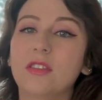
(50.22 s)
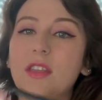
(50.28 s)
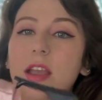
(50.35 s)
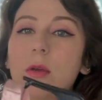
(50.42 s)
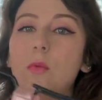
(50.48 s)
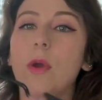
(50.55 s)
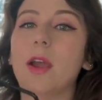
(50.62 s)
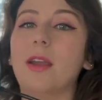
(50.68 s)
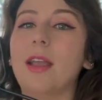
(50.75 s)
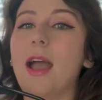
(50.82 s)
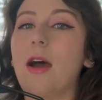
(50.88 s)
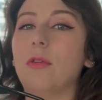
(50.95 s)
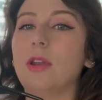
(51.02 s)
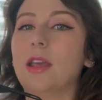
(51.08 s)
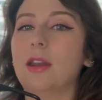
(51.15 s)
like wearing
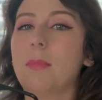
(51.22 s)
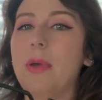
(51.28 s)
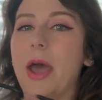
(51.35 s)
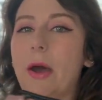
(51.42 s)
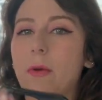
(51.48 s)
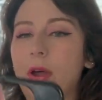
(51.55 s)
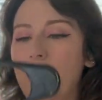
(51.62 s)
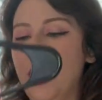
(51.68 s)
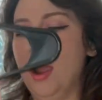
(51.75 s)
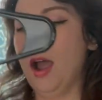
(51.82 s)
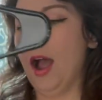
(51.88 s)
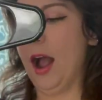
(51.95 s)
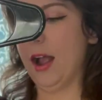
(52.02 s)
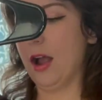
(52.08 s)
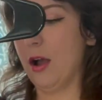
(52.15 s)
out and about.
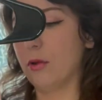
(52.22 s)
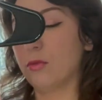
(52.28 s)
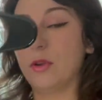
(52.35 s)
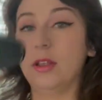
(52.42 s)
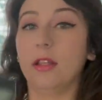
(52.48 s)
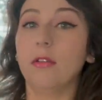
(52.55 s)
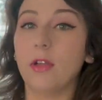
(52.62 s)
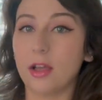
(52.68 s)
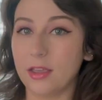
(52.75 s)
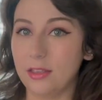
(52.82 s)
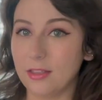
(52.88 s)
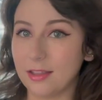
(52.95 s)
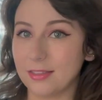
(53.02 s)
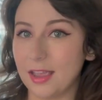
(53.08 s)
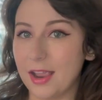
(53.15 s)
I got really lucky
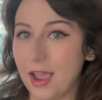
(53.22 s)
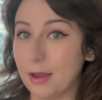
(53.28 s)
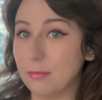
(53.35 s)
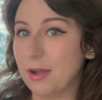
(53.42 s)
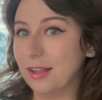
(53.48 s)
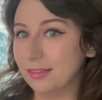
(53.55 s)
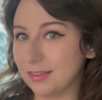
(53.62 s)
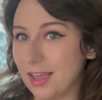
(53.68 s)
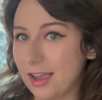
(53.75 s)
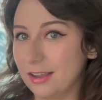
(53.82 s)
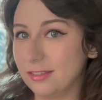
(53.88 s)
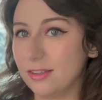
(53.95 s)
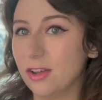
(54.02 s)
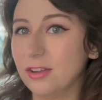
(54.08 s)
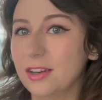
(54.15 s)
that they had my
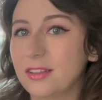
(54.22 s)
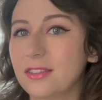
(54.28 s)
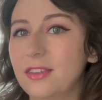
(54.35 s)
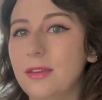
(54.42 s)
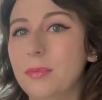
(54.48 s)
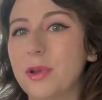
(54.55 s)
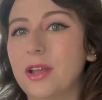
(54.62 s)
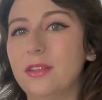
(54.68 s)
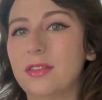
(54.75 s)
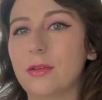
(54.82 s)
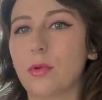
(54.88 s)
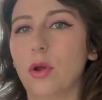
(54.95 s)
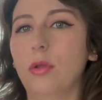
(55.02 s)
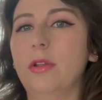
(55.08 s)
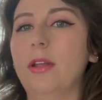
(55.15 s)
size, honestly, because there
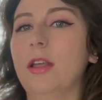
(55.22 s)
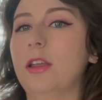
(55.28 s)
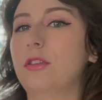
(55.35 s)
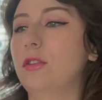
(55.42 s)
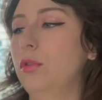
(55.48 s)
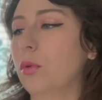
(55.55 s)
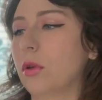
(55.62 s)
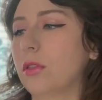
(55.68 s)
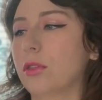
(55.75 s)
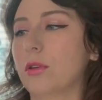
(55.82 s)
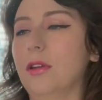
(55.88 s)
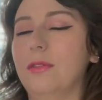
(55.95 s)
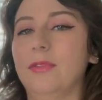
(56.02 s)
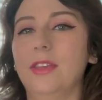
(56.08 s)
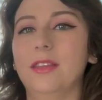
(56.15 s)
were only like two or
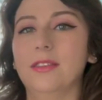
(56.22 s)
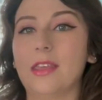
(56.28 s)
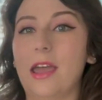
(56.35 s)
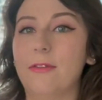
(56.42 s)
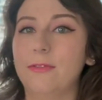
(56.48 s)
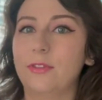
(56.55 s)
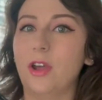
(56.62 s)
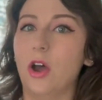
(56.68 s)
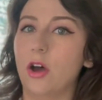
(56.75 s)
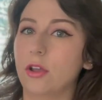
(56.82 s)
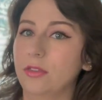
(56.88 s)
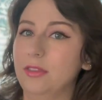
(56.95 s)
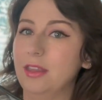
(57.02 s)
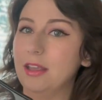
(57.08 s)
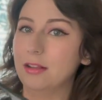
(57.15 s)
three of these left
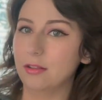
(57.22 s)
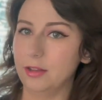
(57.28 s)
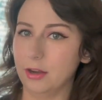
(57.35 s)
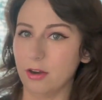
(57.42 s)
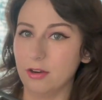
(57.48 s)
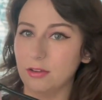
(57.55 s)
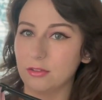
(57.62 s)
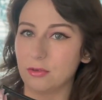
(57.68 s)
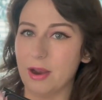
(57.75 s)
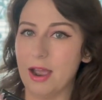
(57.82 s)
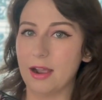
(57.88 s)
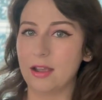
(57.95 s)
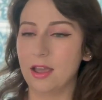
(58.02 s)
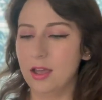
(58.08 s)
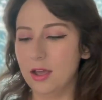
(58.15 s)
on the clearance
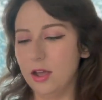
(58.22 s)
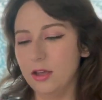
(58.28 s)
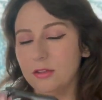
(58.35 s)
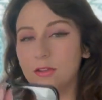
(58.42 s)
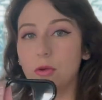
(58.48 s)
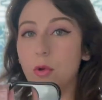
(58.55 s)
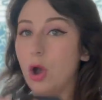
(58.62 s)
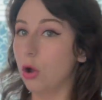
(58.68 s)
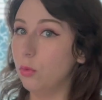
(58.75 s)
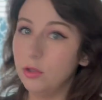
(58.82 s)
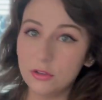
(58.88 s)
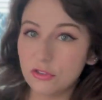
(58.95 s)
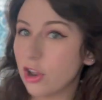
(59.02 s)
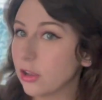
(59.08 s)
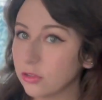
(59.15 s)
rack. So
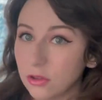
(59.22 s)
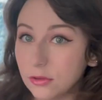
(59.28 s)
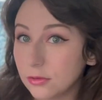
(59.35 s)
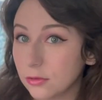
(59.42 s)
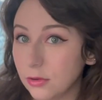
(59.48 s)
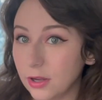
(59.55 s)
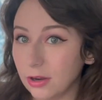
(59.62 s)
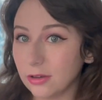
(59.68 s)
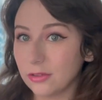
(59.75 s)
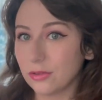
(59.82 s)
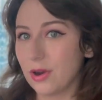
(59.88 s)
always check those clearance